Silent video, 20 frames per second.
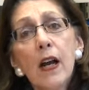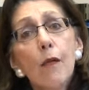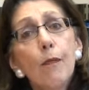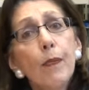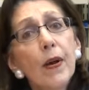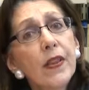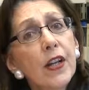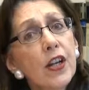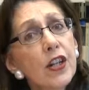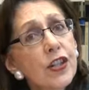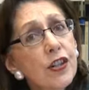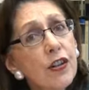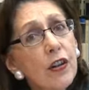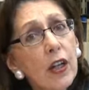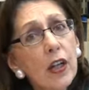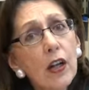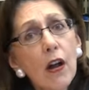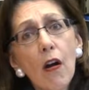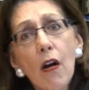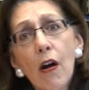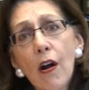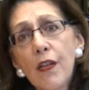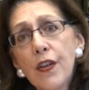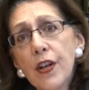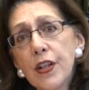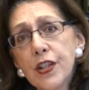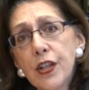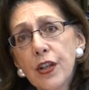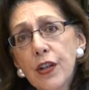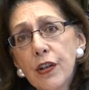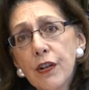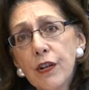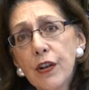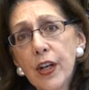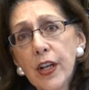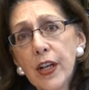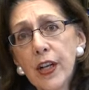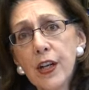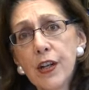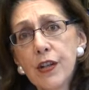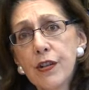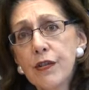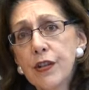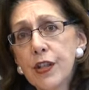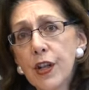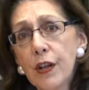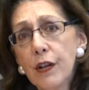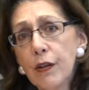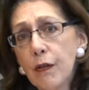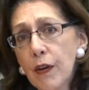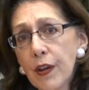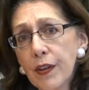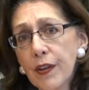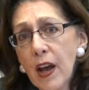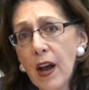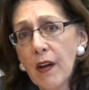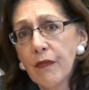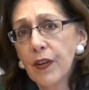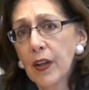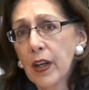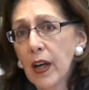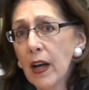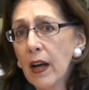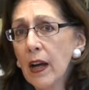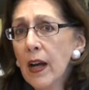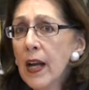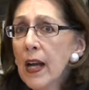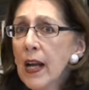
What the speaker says: But there certainly are the security issues in North Africa.